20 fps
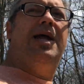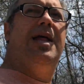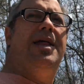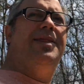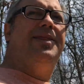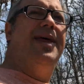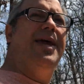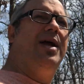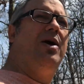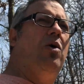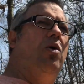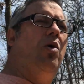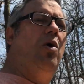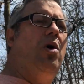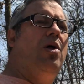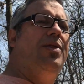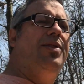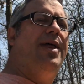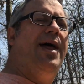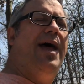they
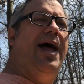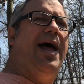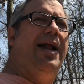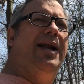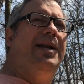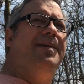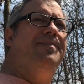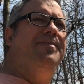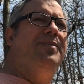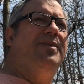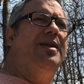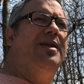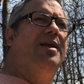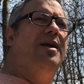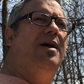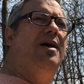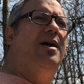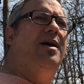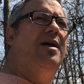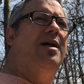call that
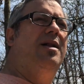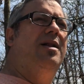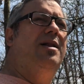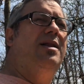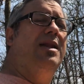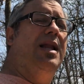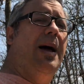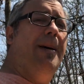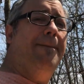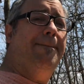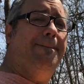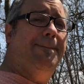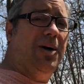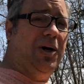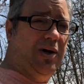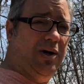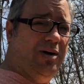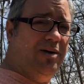lumber.